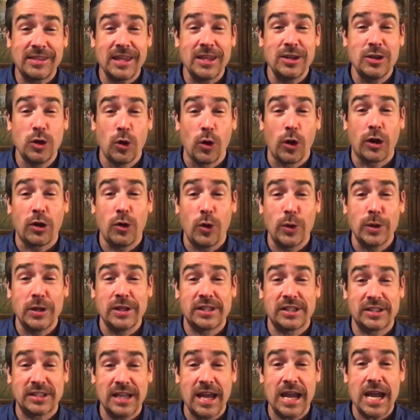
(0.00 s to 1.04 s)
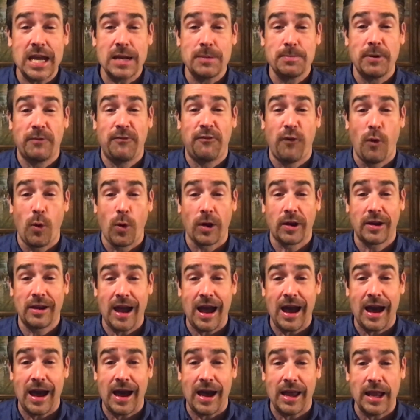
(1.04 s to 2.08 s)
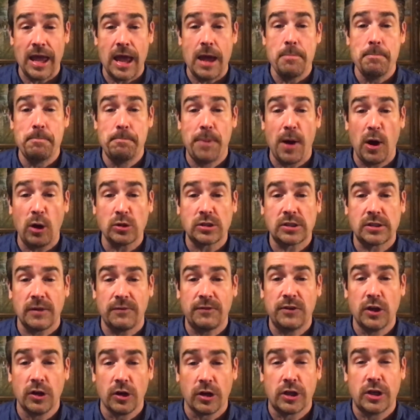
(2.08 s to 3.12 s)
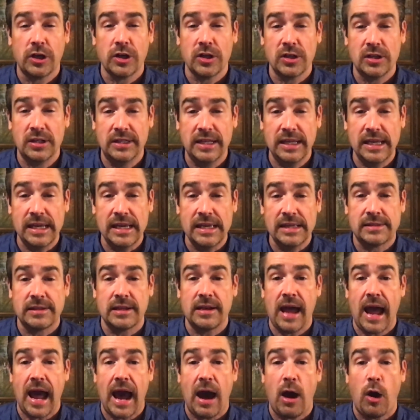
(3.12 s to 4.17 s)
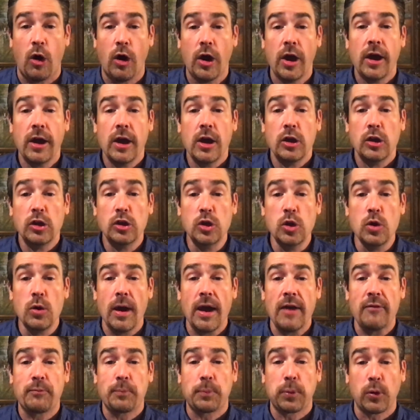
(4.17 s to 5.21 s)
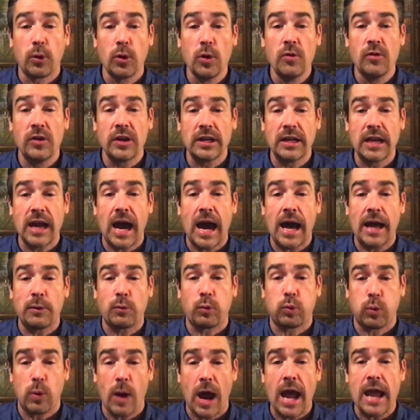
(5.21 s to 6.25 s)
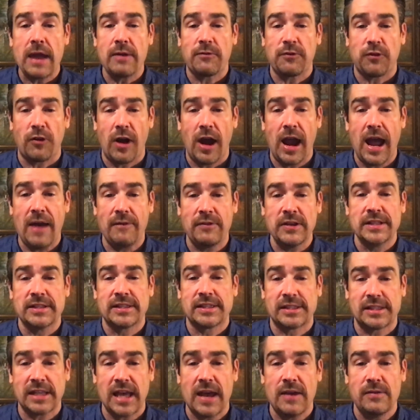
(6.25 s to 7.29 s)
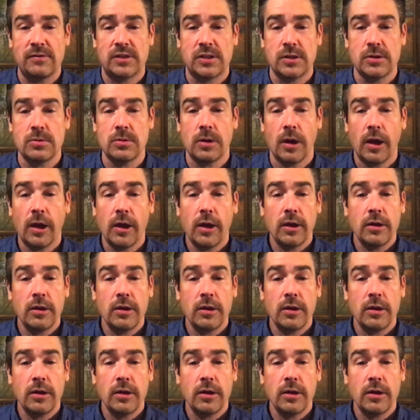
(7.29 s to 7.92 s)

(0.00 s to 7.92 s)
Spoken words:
that you're going to stand before God and boast of your good deeds and how you have proven God right for having saved you,